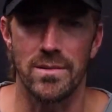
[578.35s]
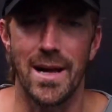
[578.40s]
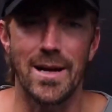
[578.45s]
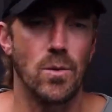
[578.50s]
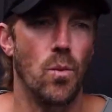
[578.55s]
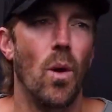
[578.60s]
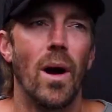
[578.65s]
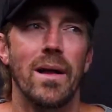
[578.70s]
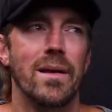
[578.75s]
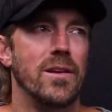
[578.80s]

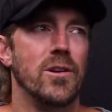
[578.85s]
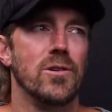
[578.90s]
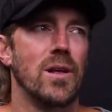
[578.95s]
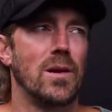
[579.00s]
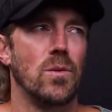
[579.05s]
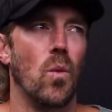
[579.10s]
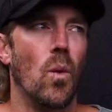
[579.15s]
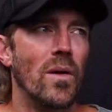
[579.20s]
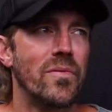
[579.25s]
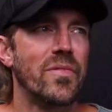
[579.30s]
Like what? You're
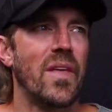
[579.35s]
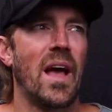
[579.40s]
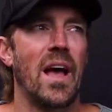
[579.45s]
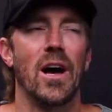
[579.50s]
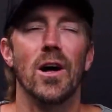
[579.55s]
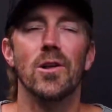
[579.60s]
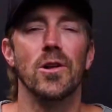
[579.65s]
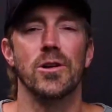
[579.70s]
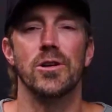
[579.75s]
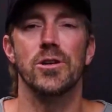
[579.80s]
like, what the
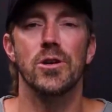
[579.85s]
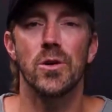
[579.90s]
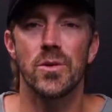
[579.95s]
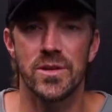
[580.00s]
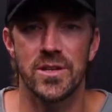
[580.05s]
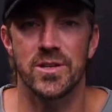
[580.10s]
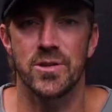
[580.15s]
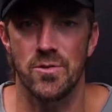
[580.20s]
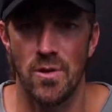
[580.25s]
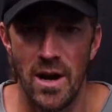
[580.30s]
hell are you doing
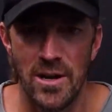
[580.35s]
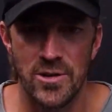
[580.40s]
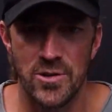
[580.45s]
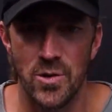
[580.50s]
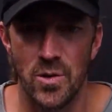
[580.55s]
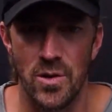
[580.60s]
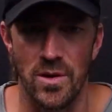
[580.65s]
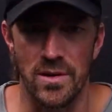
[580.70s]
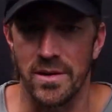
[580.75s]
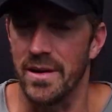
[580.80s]
with this garage door?